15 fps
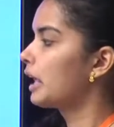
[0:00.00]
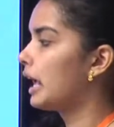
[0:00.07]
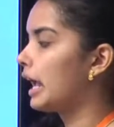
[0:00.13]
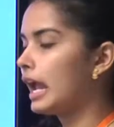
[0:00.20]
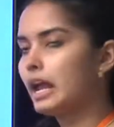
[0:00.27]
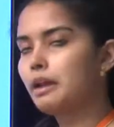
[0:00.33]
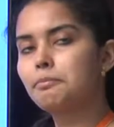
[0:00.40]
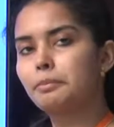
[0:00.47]

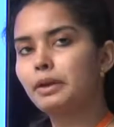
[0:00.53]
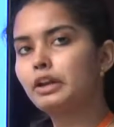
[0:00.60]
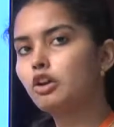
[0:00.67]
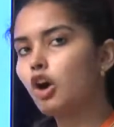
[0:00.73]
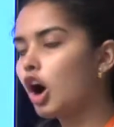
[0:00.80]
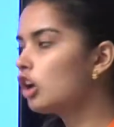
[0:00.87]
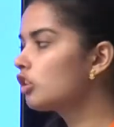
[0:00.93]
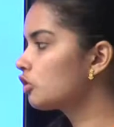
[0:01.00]
hairpin
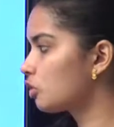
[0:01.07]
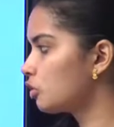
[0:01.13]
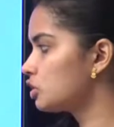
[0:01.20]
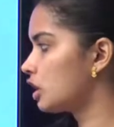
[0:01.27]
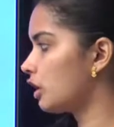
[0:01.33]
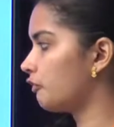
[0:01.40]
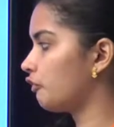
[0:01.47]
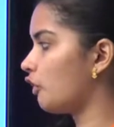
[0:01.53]
or
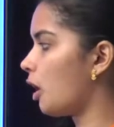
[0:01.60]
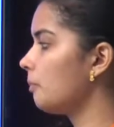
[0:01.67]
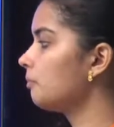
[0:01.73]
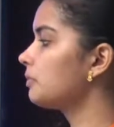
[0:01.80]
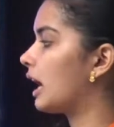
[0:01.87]
cruciform,